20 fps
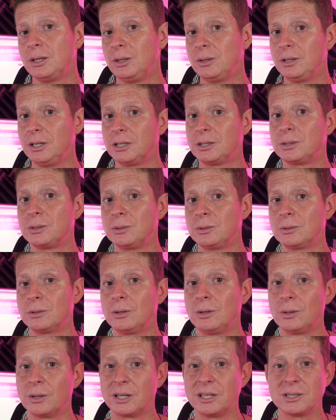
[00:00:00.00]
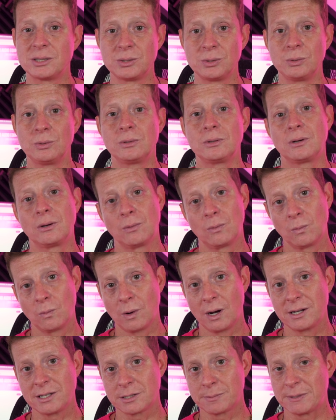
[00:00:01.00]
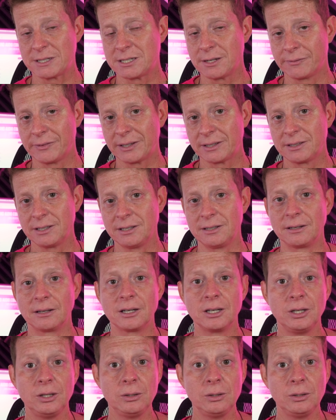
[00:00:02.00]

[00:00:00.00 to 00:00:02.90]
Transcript: you need to look into one specific thing,